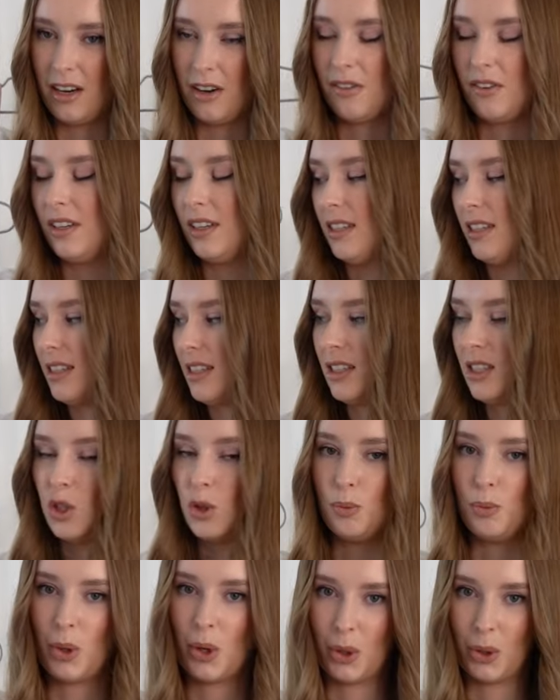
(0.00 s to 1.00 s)
I think this is
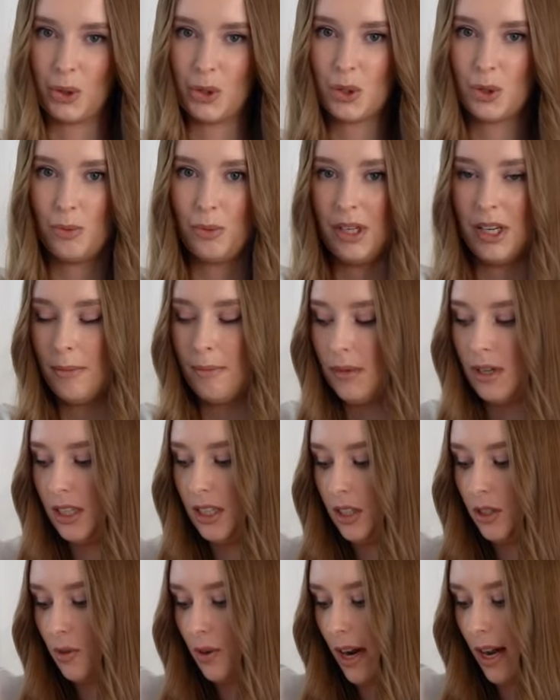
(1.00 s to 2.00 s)
supposed to be a
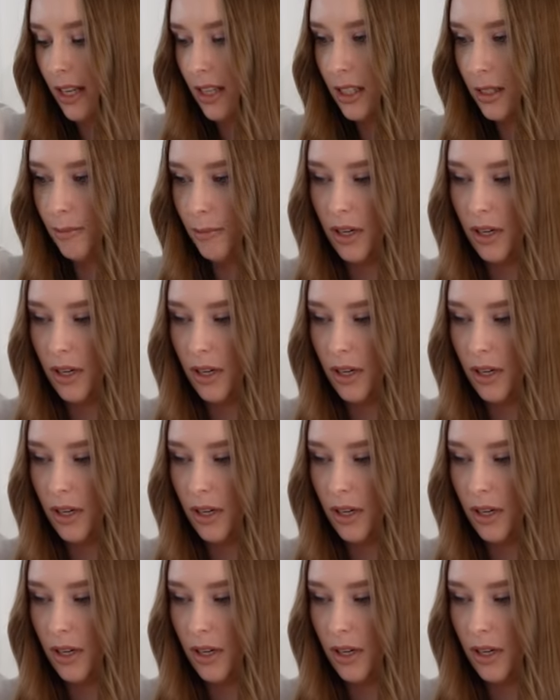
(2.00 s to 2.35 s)
midi dress,